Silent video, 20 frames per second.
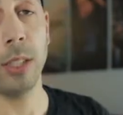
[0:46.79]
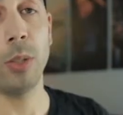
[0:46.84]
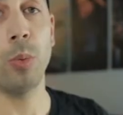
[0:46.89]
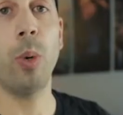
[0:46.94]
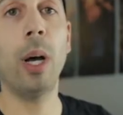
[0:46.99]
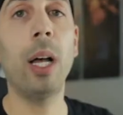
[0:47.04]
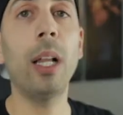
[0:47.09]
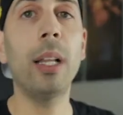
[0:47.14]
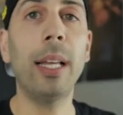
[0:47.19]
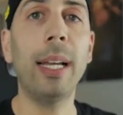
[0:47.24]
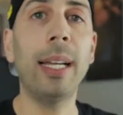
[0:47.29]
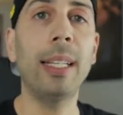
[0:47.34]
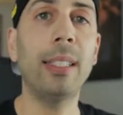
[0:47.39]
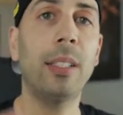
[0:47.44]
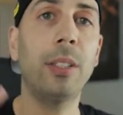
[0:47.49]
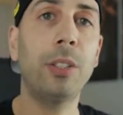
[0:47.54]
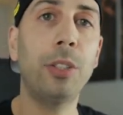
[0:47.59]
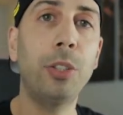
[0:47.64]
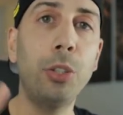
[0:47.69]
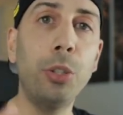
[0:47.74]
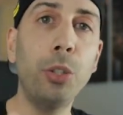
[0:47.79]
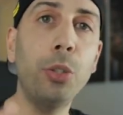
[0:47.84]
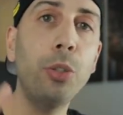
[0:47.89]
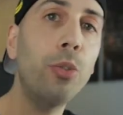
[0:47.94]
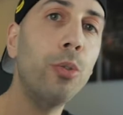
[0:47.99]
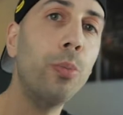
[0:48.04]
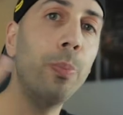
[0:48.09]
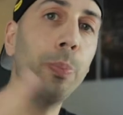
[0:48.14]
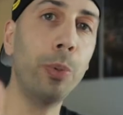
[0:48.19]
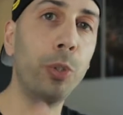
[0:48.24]
as well as
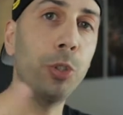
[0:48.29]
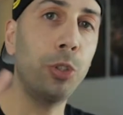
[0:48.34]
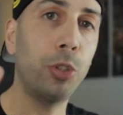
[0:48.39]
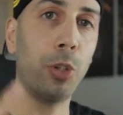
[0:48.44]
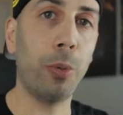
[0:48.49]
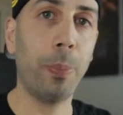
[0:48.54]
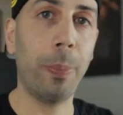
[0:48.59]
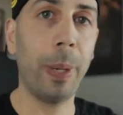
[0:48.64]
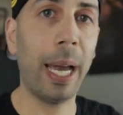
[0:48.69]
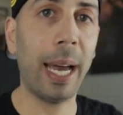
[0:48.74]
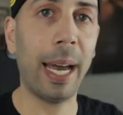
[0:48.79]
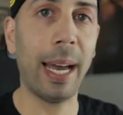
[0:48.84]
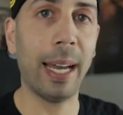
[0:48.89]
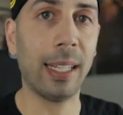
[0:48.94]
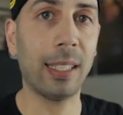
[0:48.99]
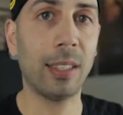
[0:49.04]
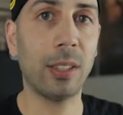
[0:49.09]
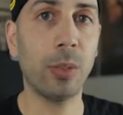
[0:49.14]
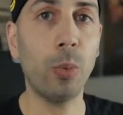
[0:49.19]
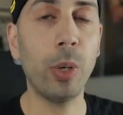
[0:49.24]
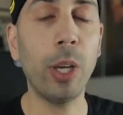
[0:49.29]
two booster packs.